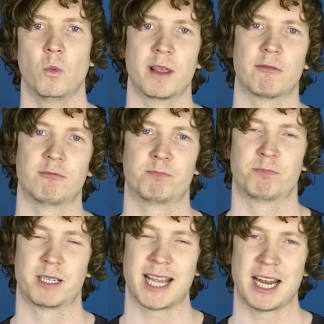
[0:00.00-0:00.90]
with
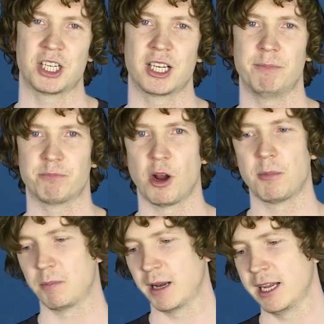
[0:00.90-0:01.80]
potentially,
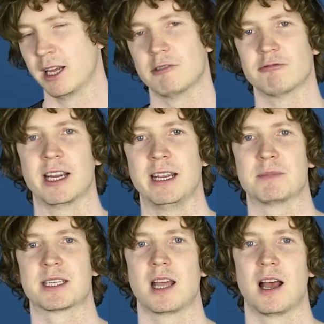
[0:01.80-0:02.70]
probably Raheem
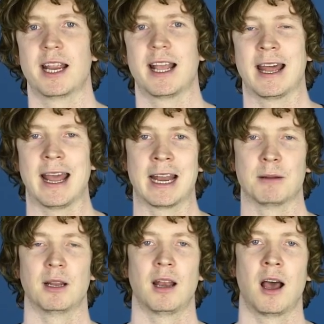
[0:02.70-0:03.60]
Sterling and
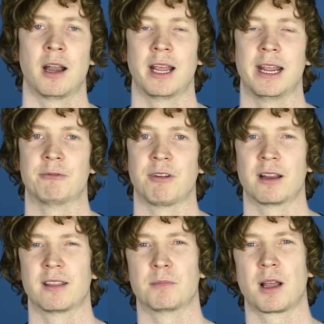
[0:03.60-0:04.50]
Adam Lallana in
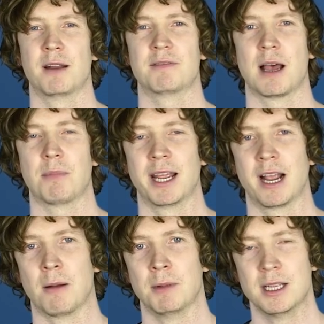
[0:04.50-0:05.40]
front of them, kind of doubling
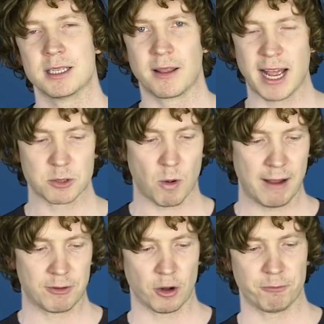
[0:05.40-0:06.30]
up. So that's why
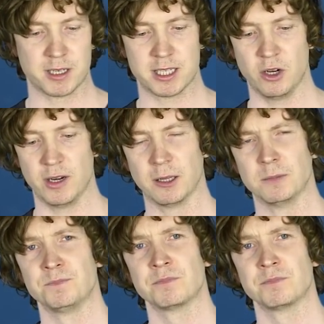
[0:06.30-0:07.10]
I've gone for 2 0.